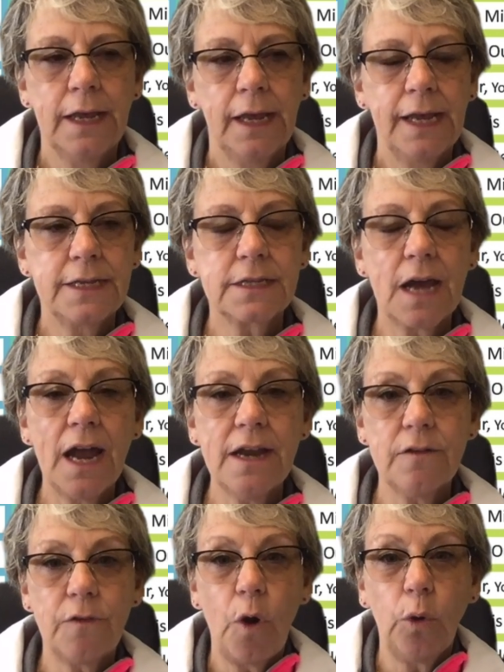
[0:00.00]
It's kind
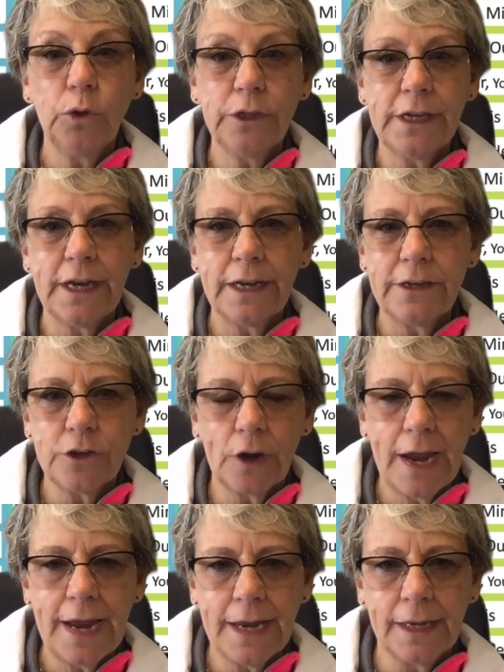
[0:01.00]
of holding it in your
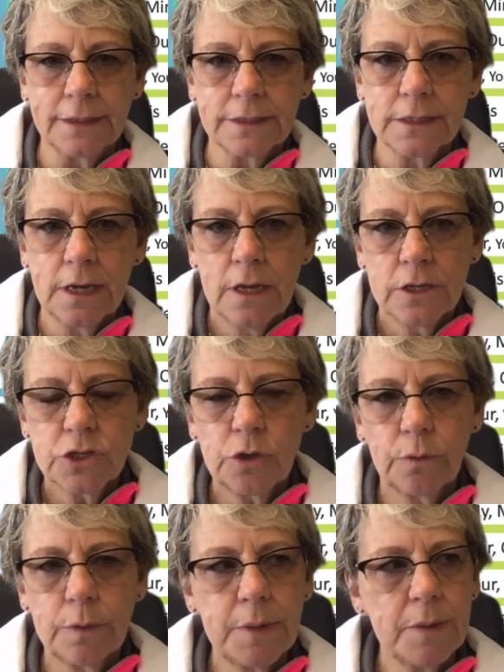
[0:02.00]
hands. So
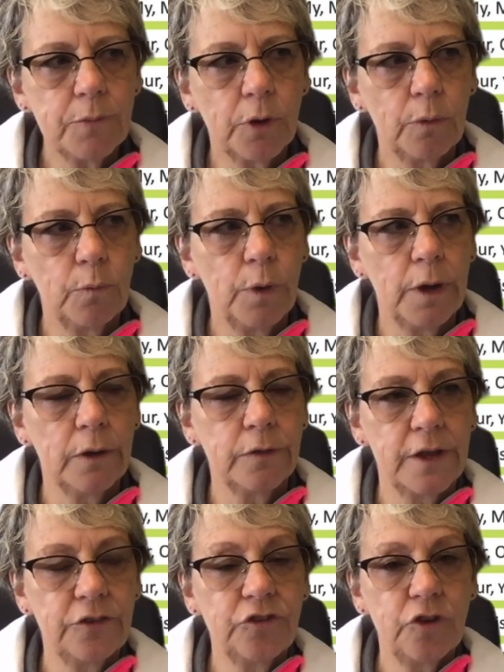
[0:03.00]
remember, where they
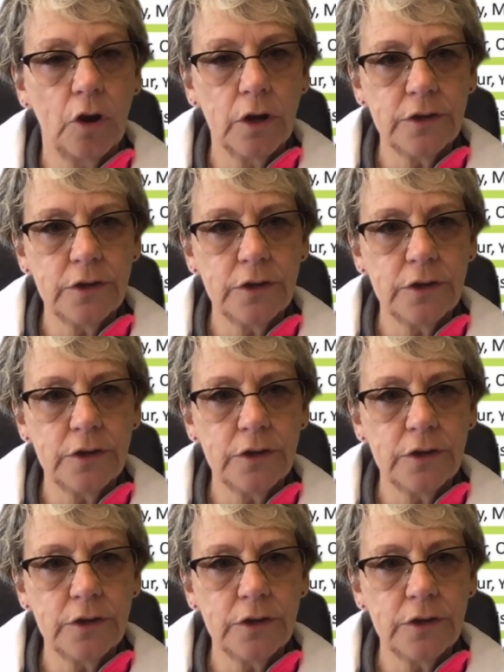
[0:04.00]
started